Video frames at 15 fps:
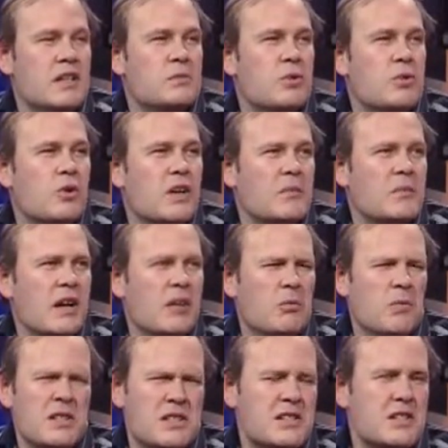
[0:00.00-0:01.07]
program down,
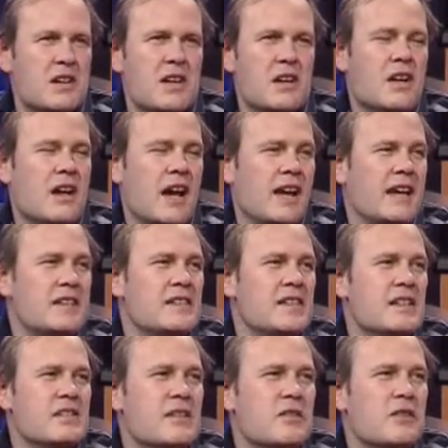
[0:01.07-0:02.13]
which is, I guess,
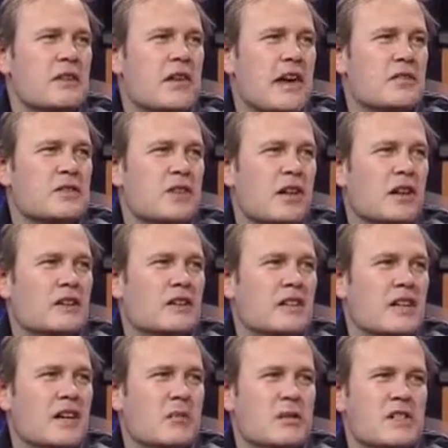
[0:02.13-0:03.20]
$600,000 a
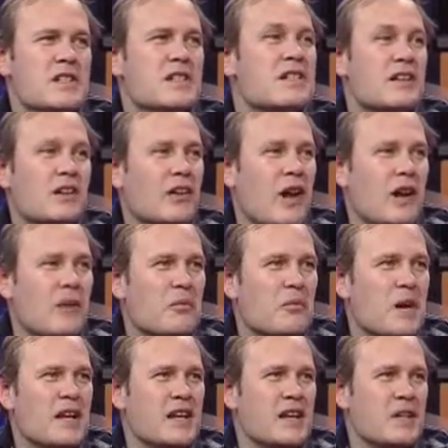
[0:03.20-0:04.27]
year, which isn't a lot of
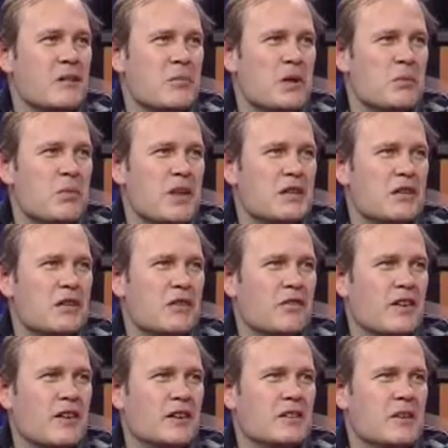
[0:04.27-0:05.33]
money in the big picture of
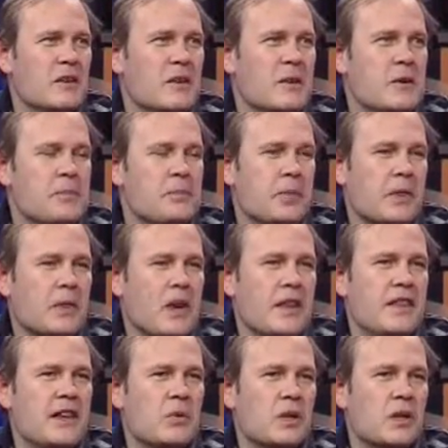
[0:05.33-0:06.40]
things, I
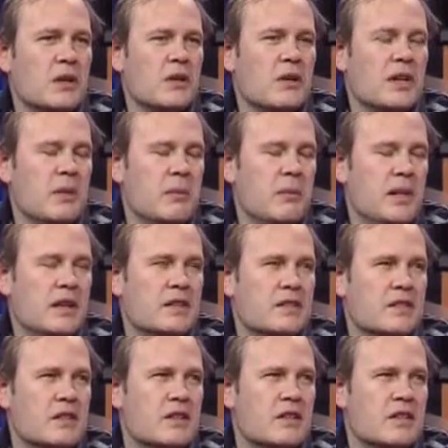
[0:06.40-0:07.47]
think we're doing a big
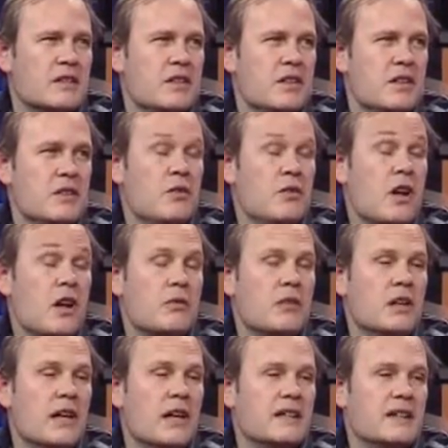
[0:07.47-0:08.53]
disservice. And you've got to
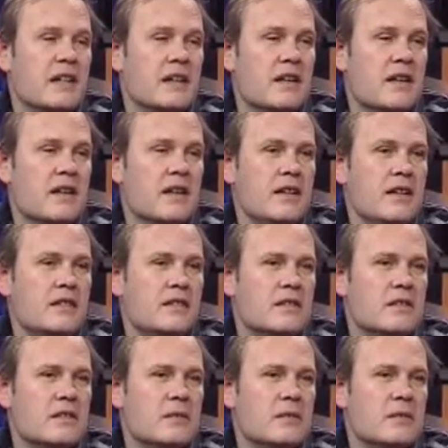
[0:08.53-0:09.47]
realize that these